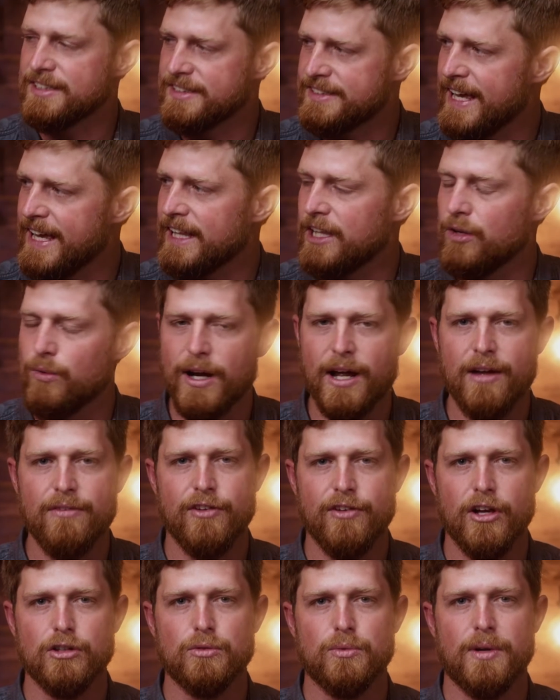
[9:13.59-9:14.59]
exactly what I
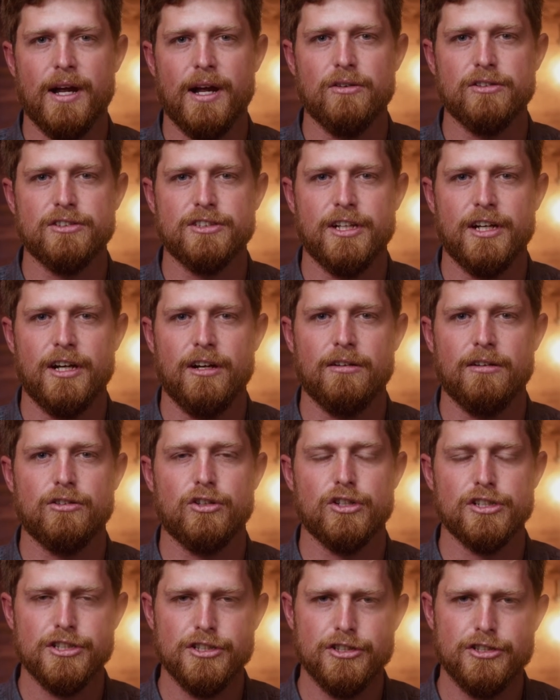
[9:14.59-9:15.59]
felt when I was there.
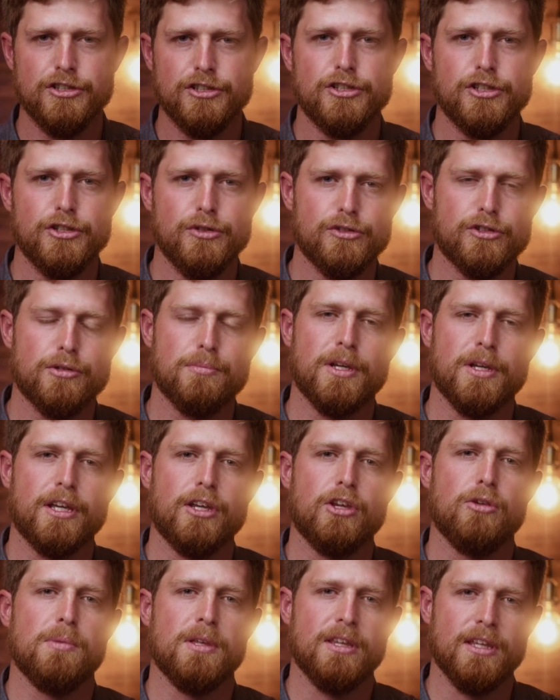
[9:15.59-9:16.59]
Christians and Jews are being
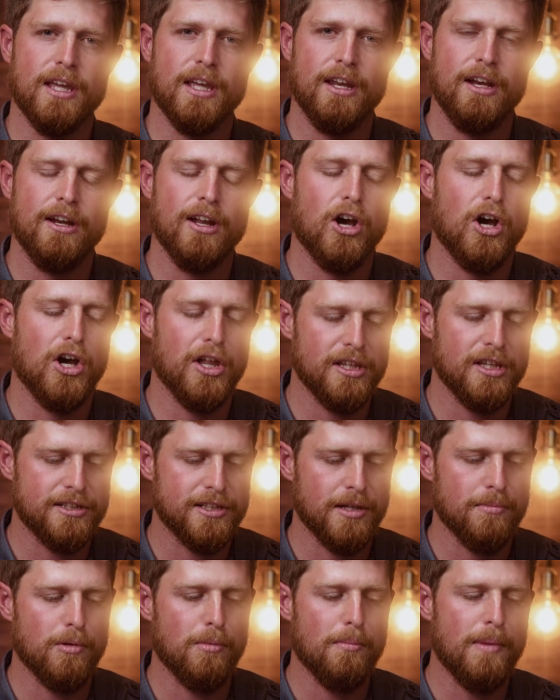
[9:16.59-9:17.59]
humiliated on the
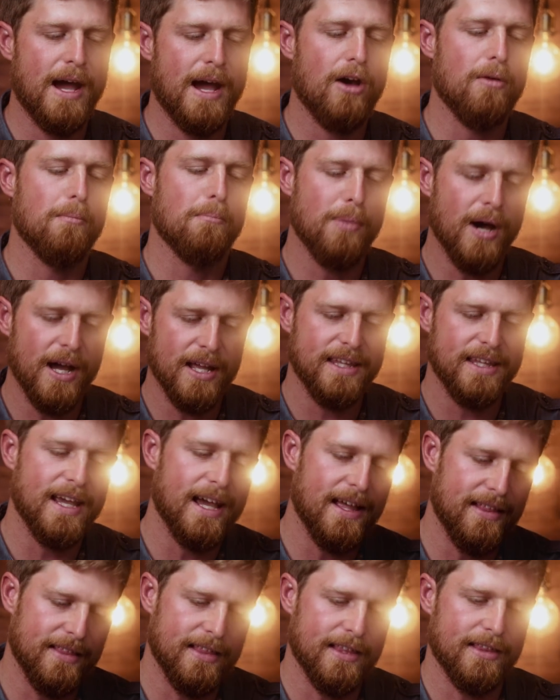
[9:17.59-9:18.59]
Temple Mount, but
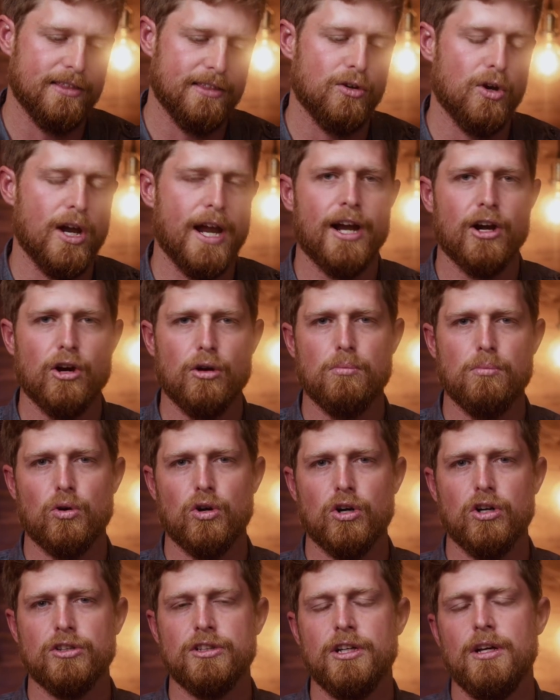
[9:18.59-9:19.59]
yet the Arab
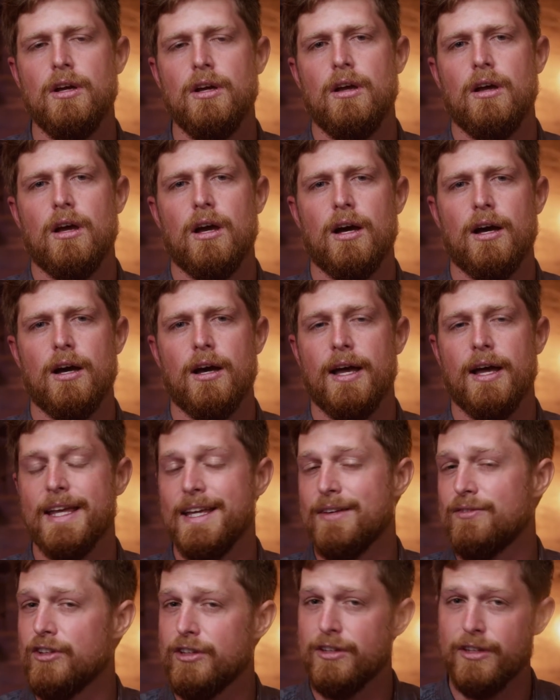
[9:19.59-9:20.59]
world, uh,
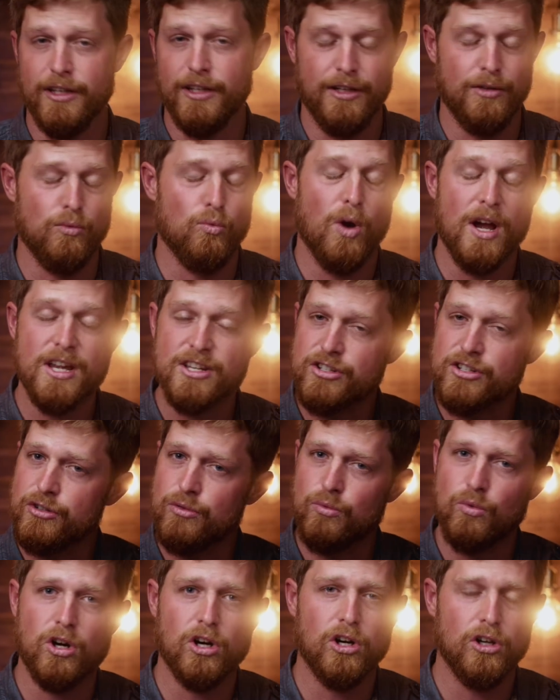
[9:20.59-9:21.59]
even the
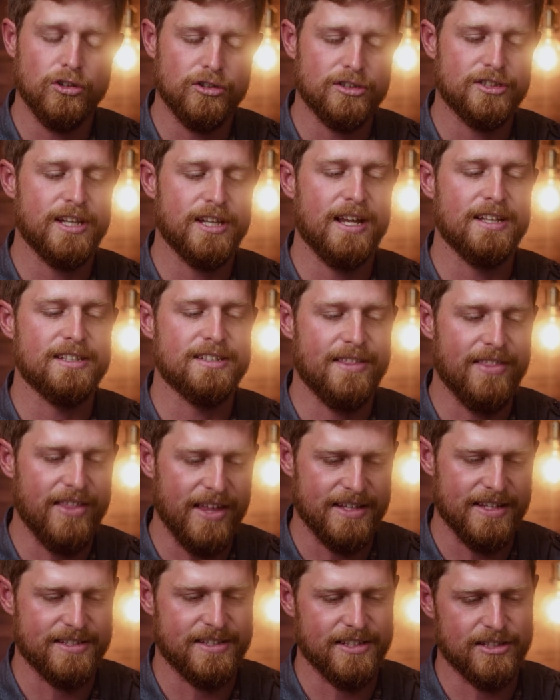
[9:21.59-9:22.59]
Western world, says
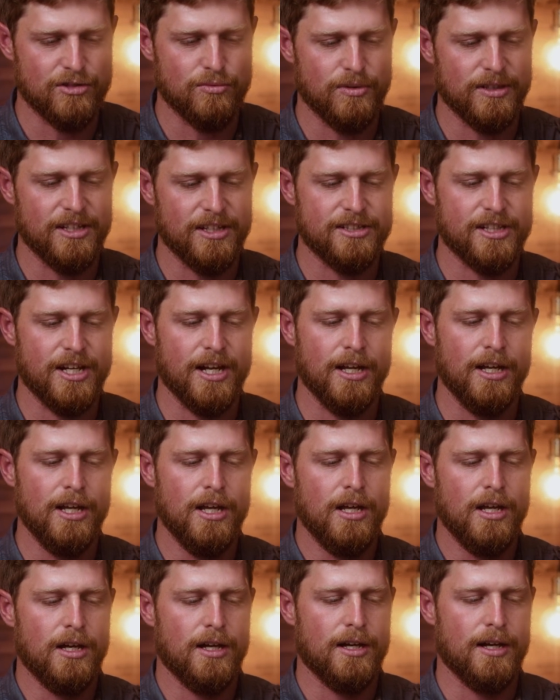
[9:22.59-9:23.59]
this. This is what they say.
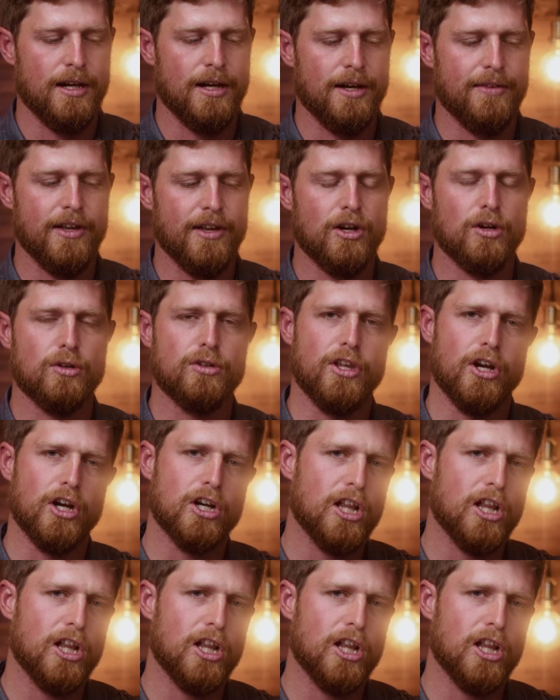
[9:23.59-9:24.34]
Uh, they're they're